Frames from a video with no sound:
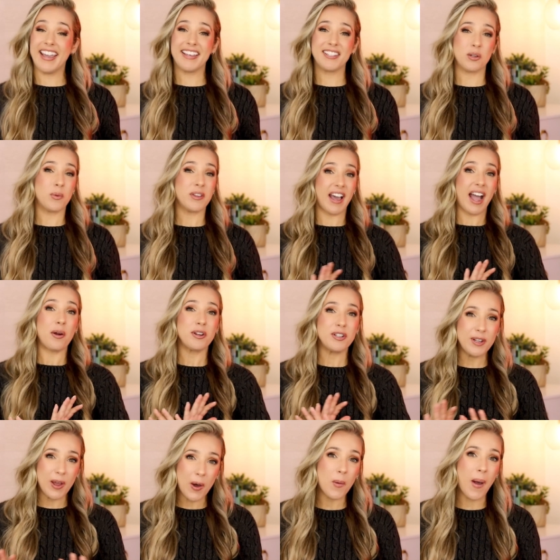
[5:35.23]
And with our
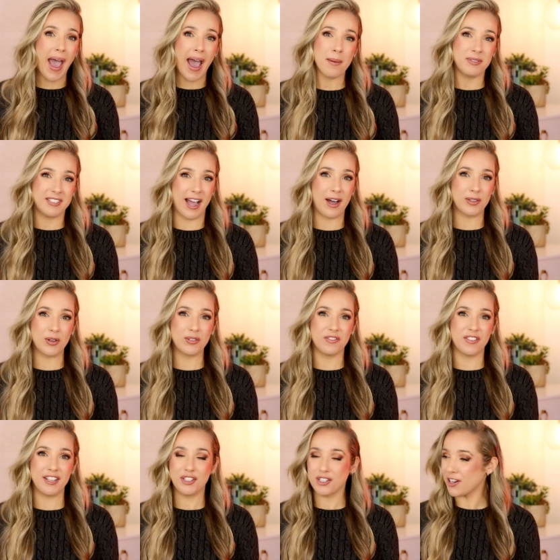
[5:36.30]
no app download
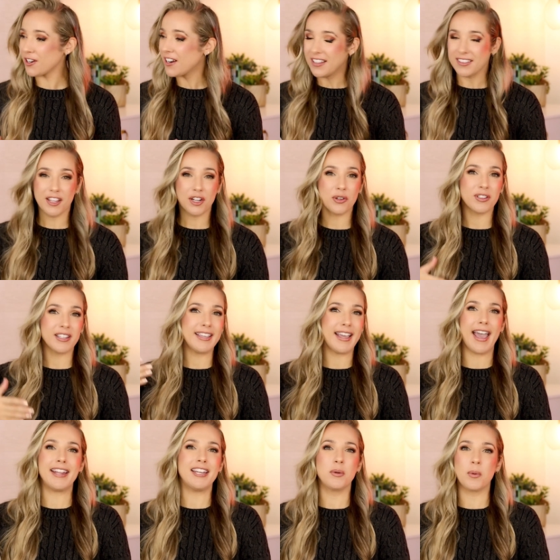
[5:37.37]
feature,
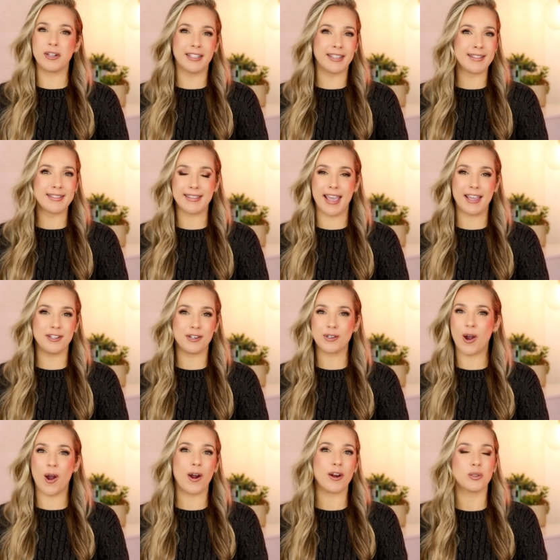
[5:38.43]
literally anyone can scan
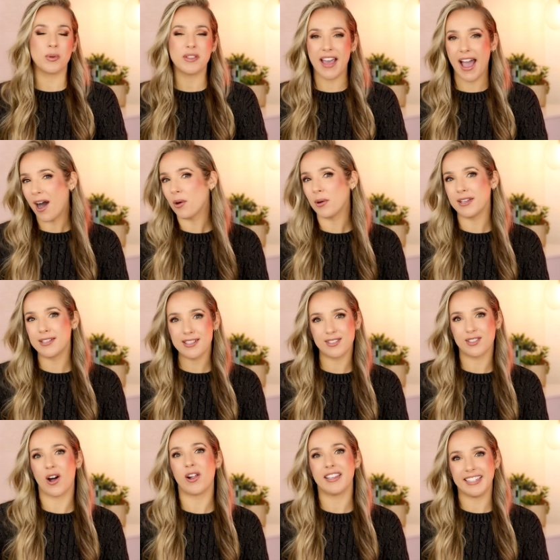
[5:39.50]
your card without
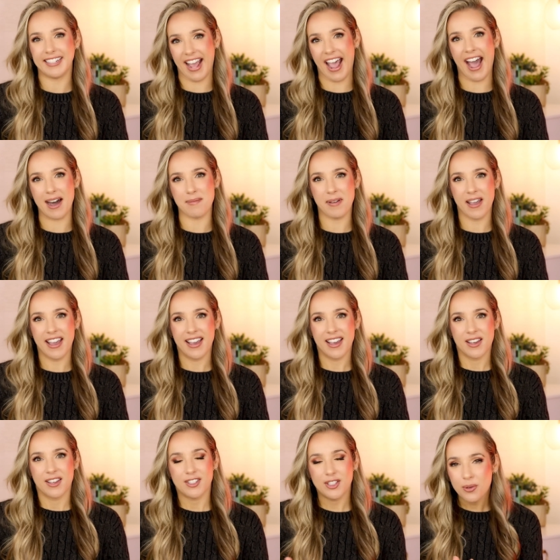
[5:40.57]
installing an app.
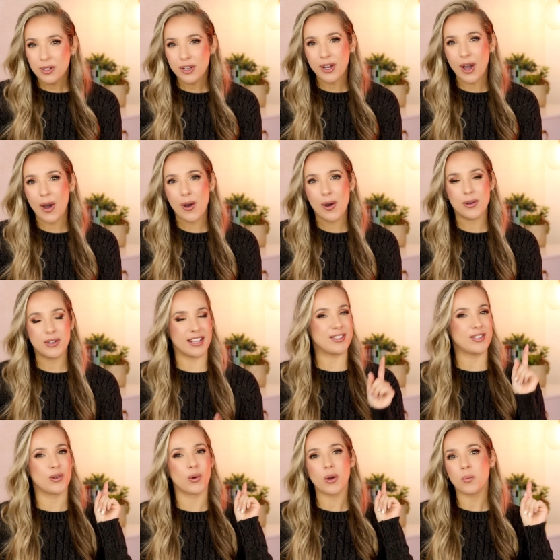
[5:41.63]
Uniqode
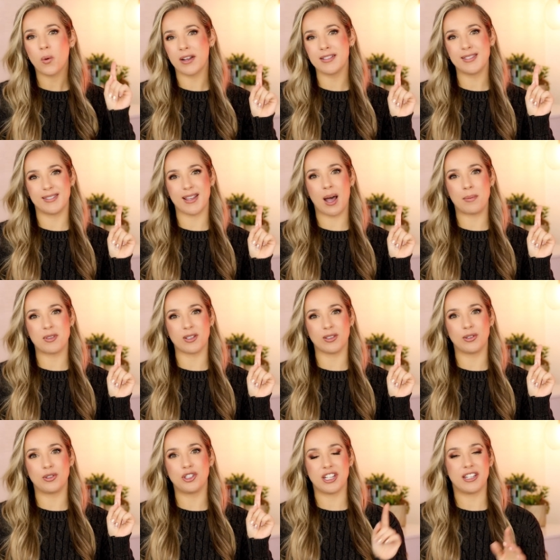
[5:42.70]
is your one-stop
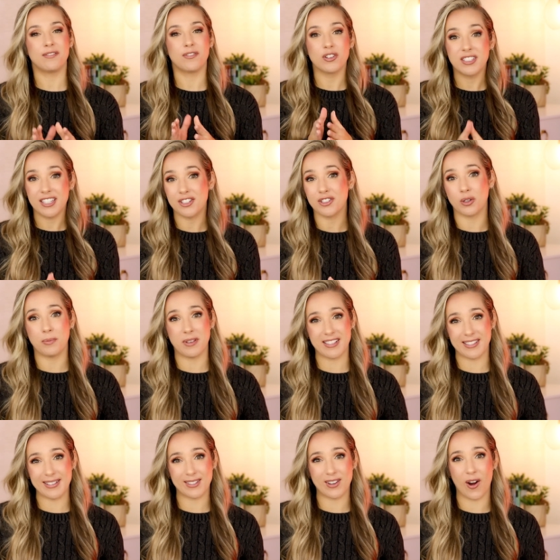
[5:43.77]
solution for digital
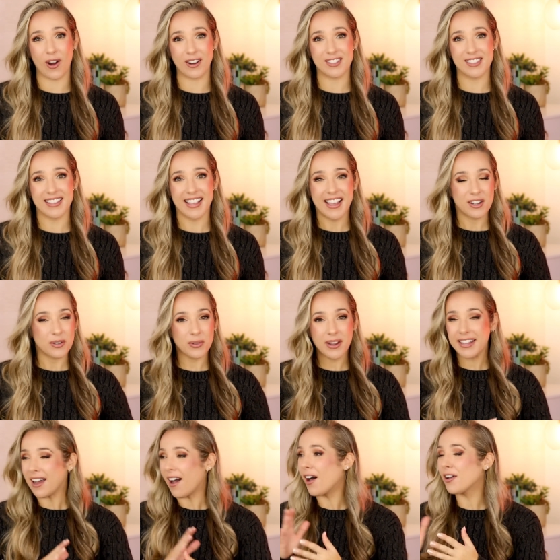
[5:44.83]
business cards.
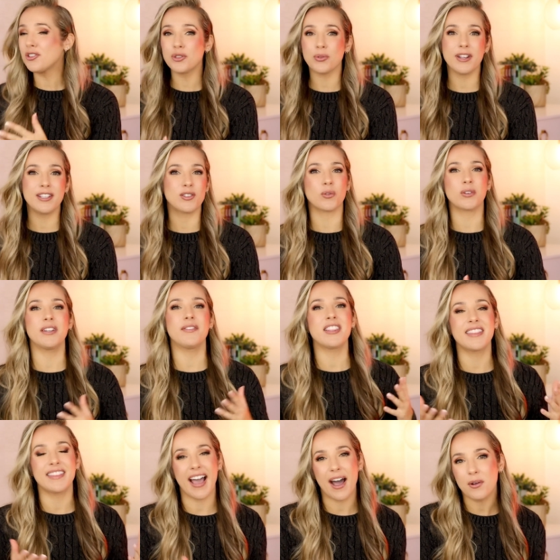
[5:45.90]
Create hundreds or
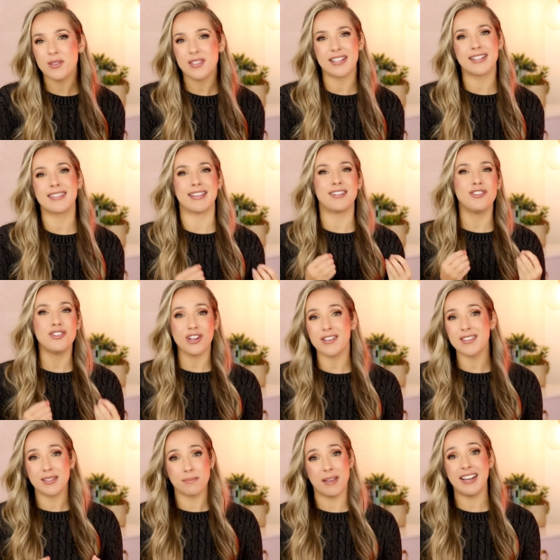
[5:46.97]
even thousands in
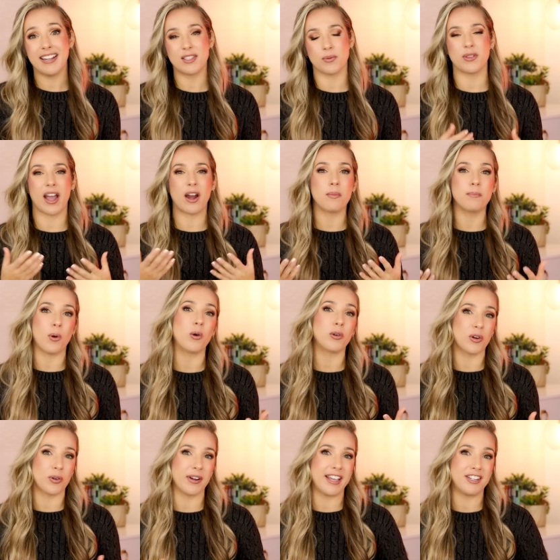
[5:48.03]
just minutes with our
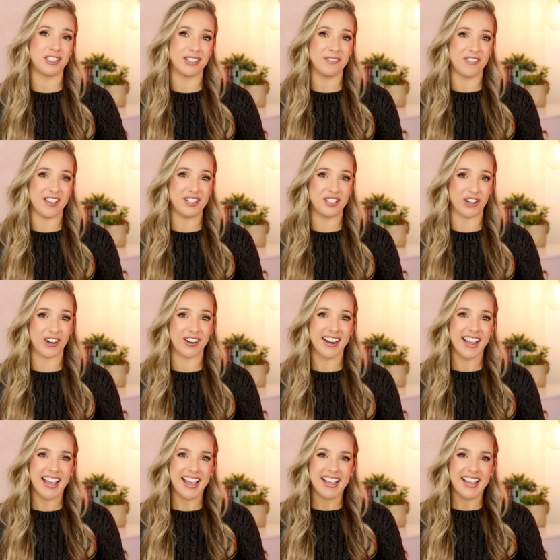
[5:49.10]
bulk creation feature.